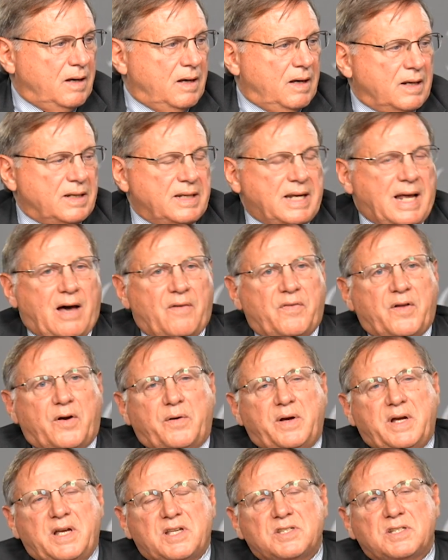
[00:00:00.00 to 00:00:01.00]
Now, there
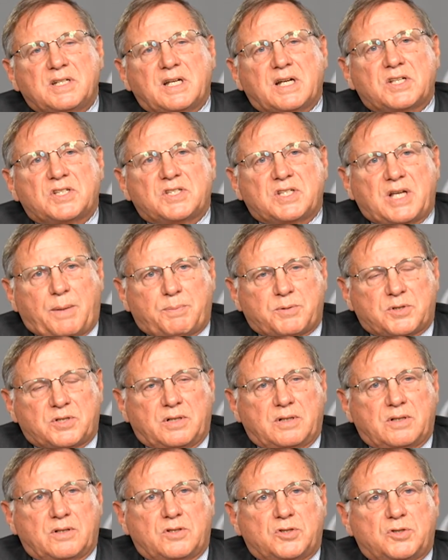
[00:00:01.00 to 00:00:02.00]
is an
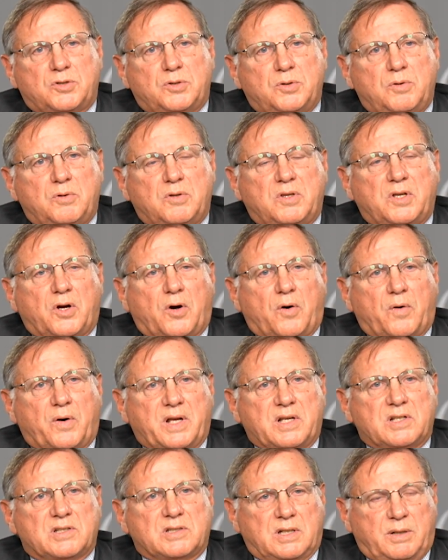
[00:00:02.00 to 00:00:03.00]
exception to the
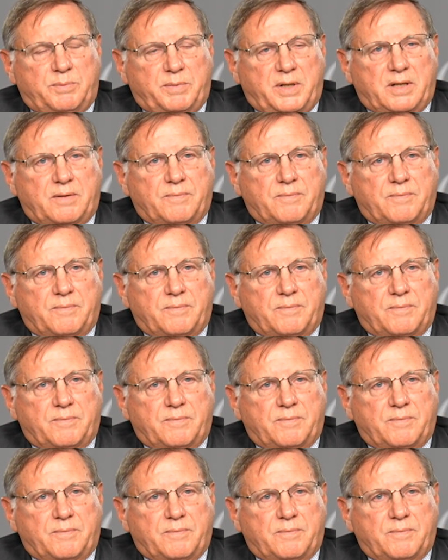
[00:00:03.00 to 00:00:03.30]
earnings limit,